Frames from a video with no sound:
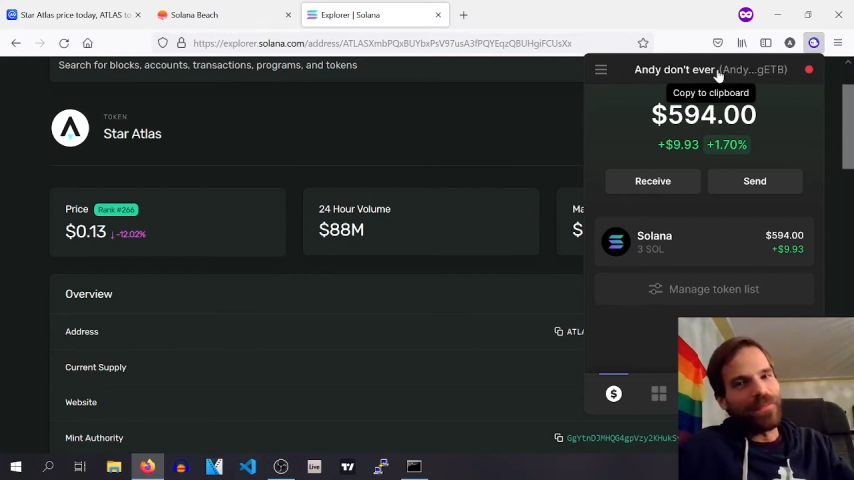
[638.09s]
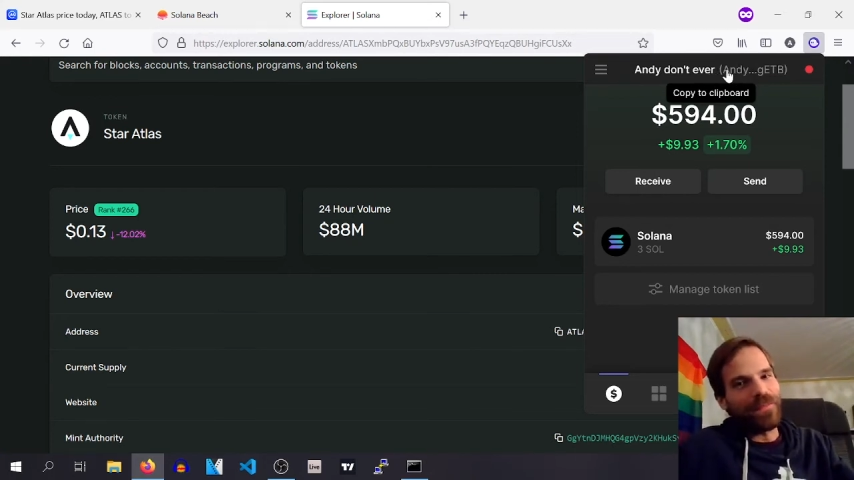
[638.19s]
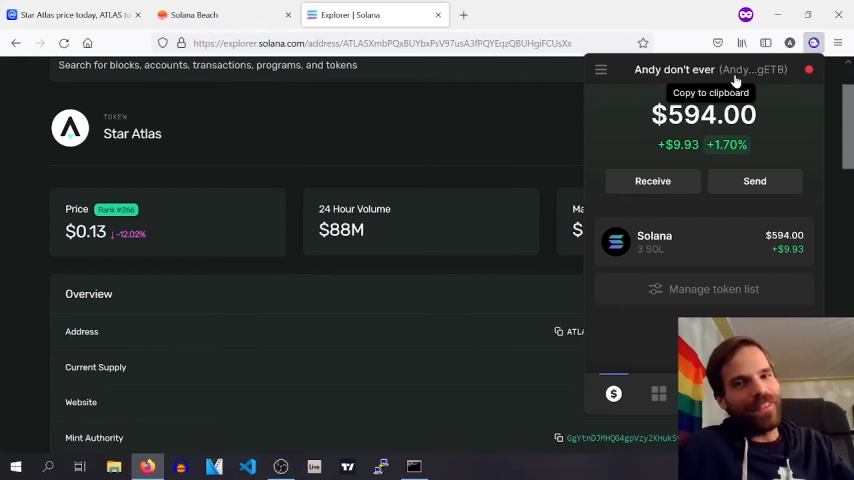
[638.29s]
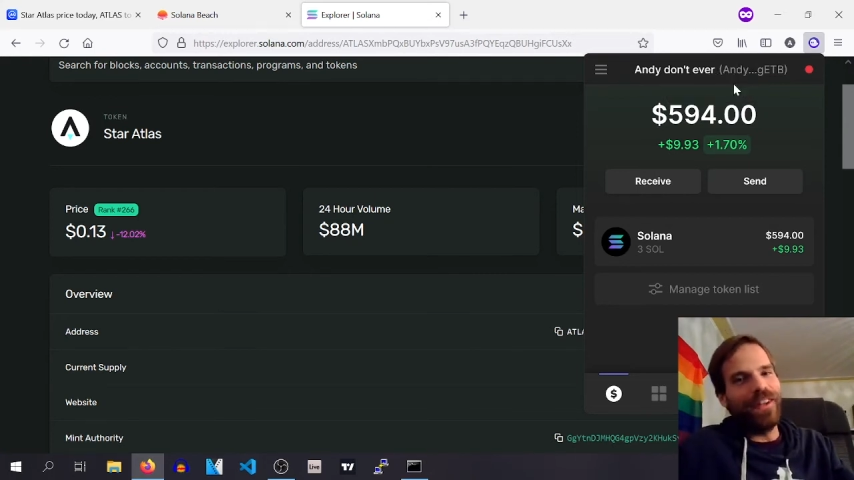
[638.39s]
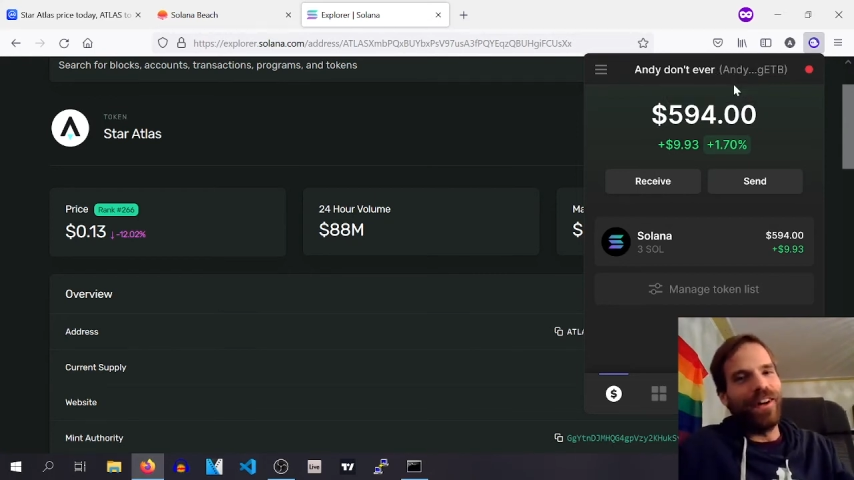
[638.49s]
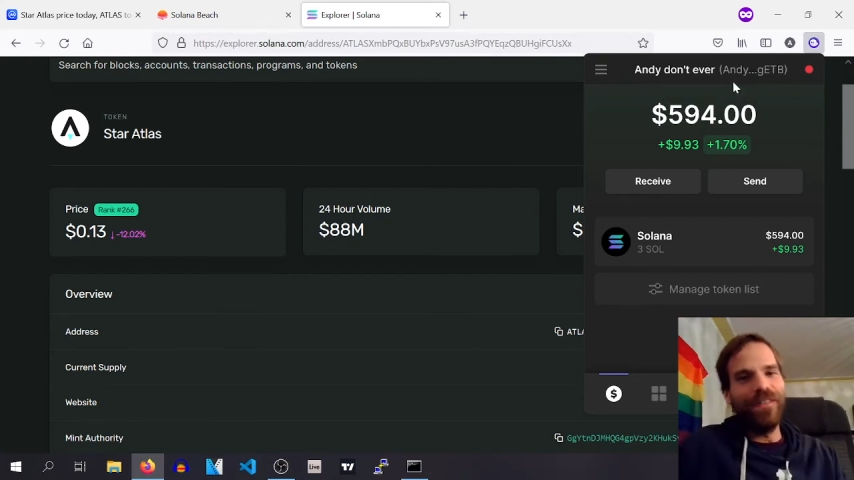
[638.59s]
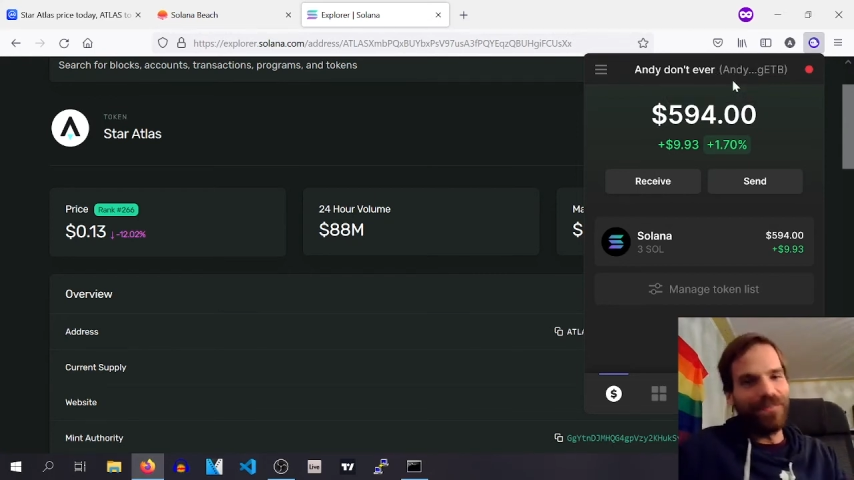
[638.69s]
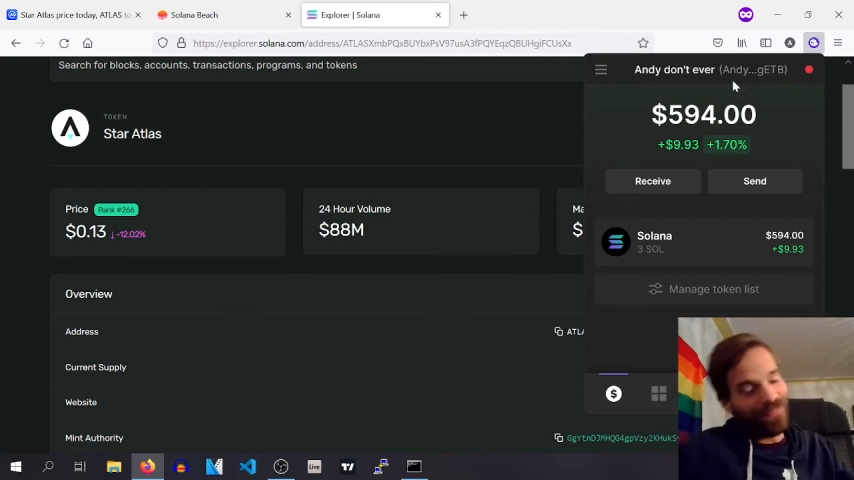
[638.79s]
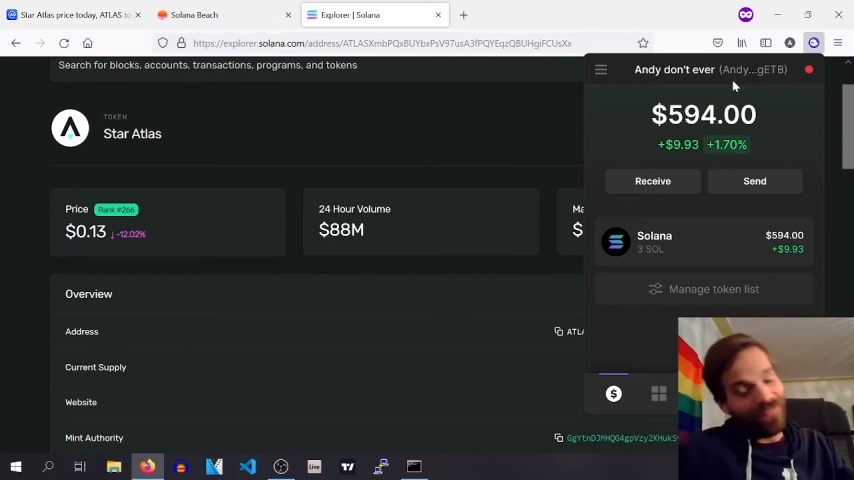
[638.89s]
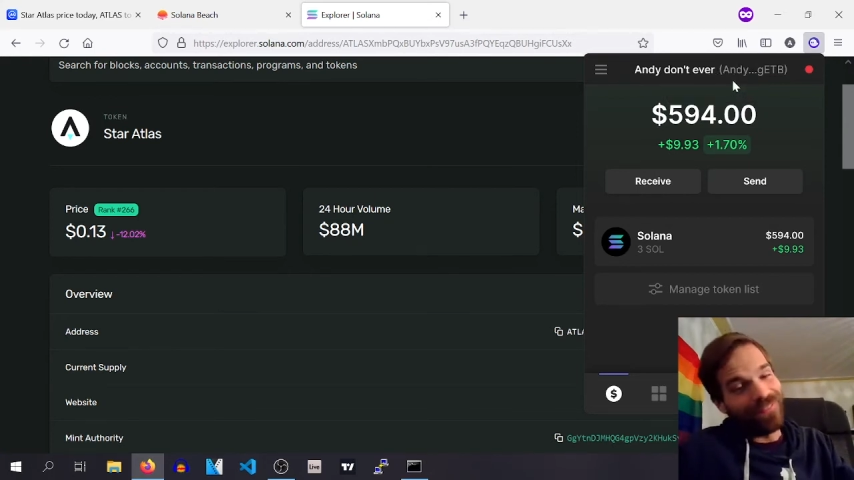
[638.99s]
You
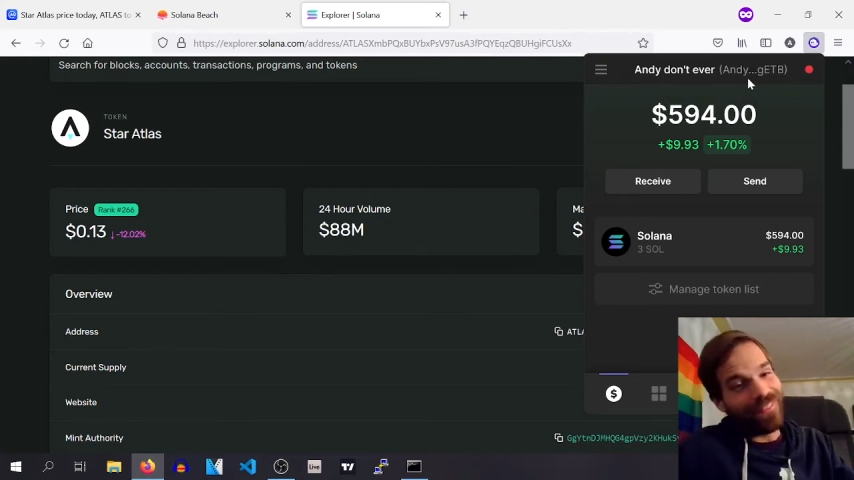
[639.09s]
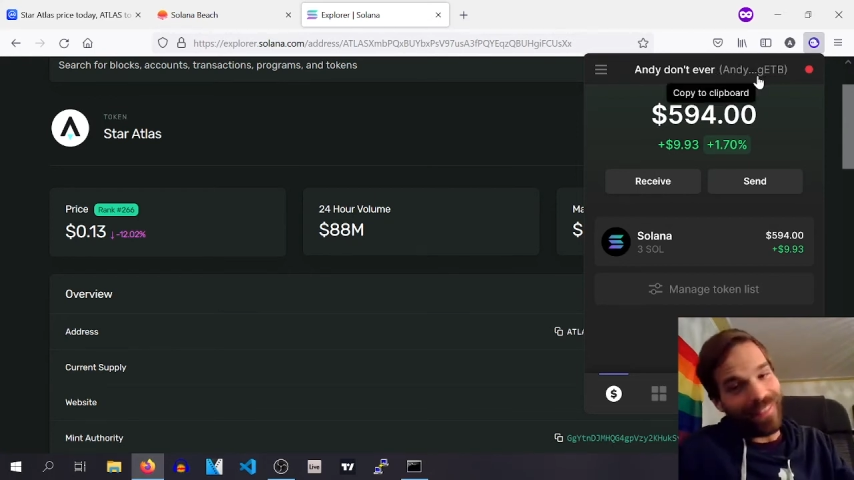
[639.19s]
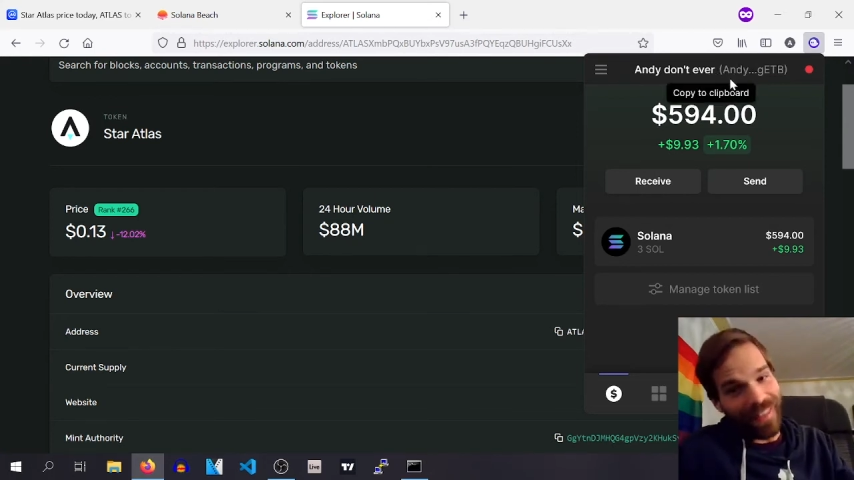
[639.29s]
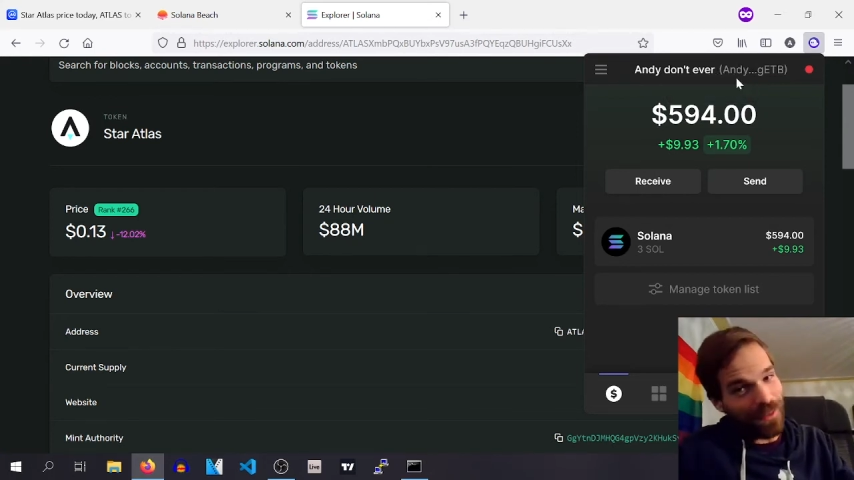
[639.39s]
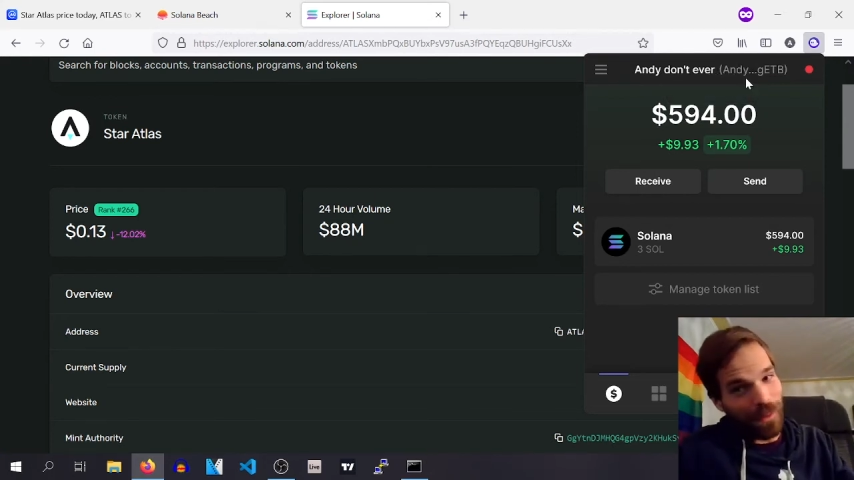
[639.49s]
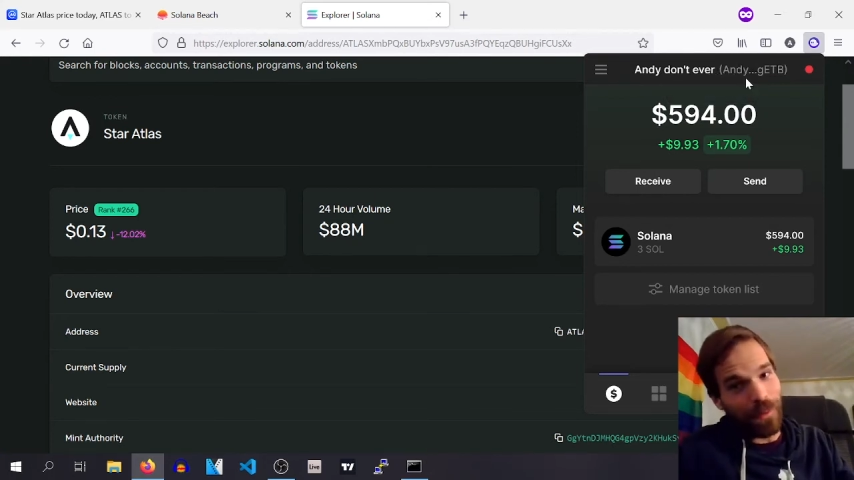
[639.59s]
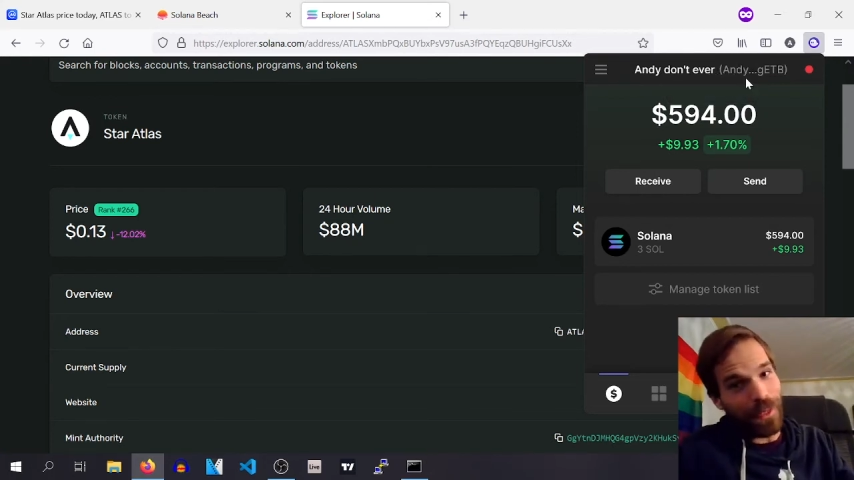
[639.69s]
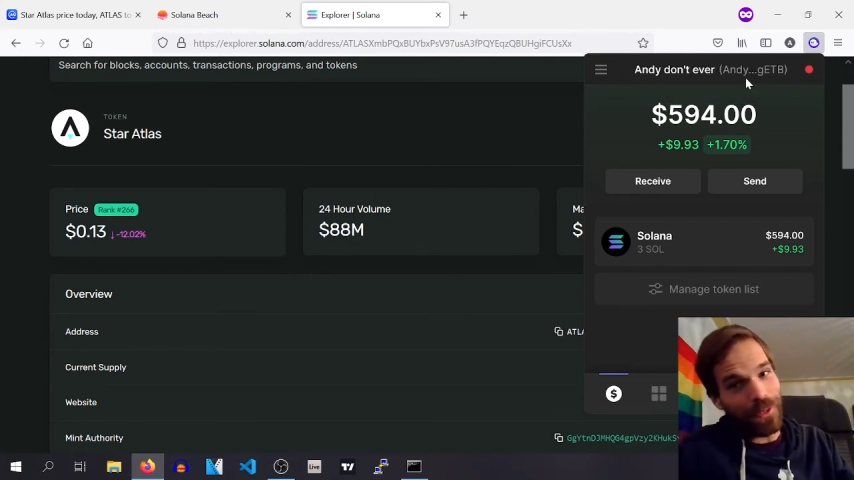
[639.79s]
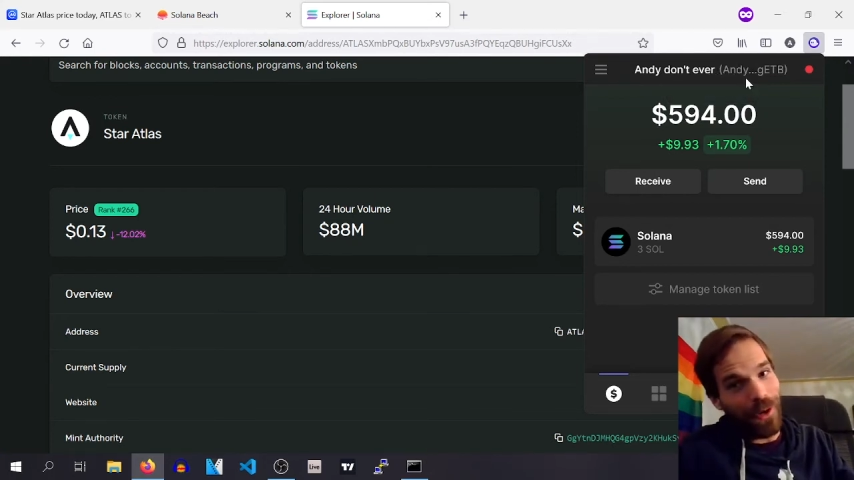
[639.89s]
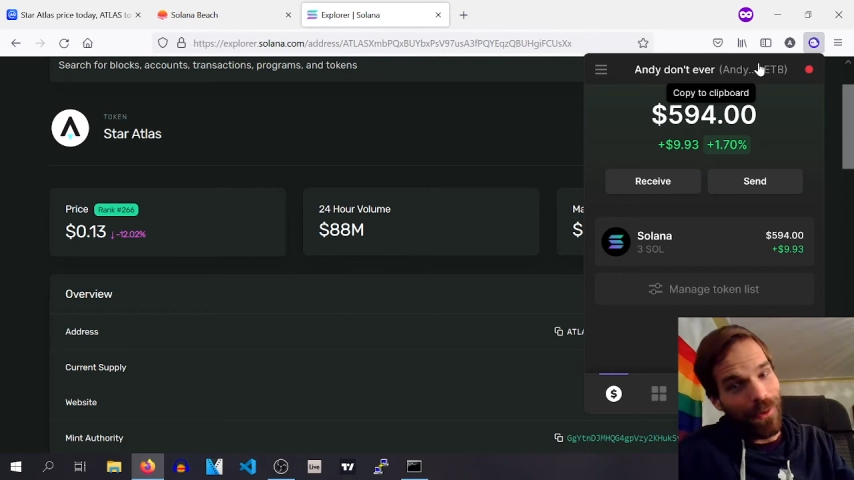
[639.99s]
know, that's one way
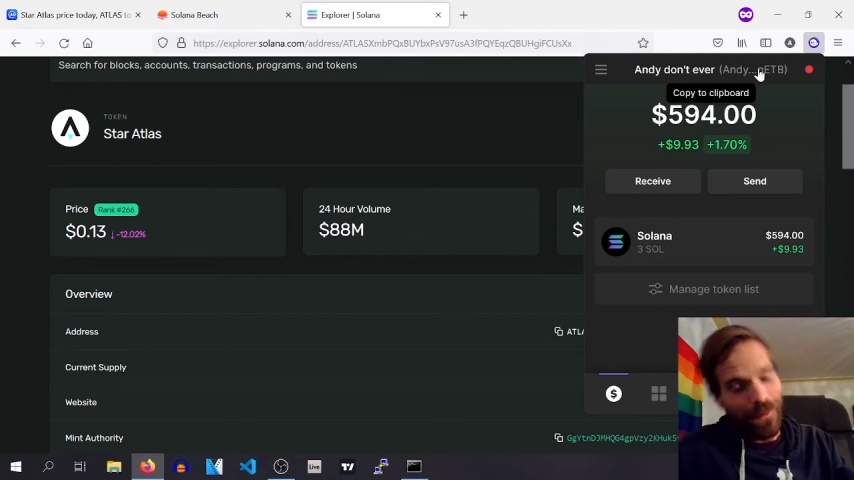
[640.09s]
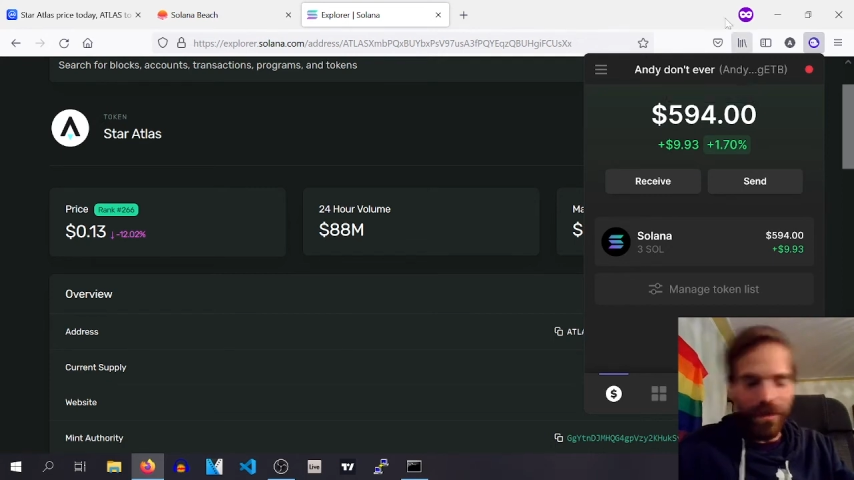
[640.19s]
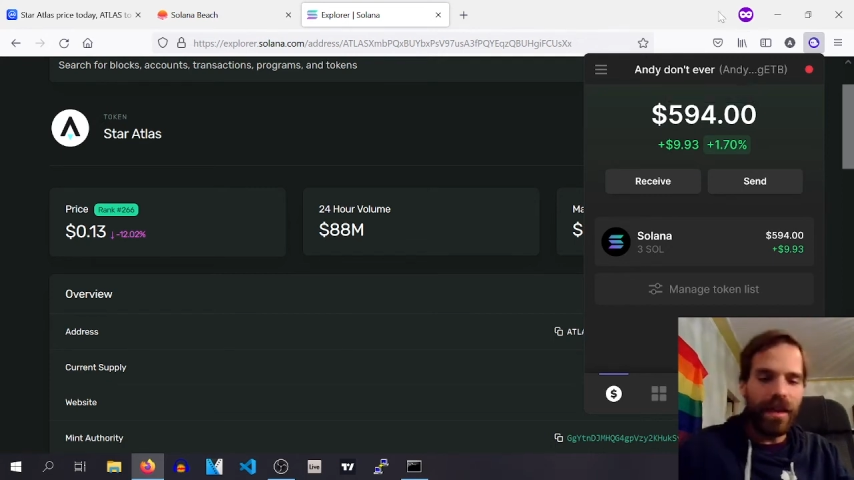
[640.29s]
to go.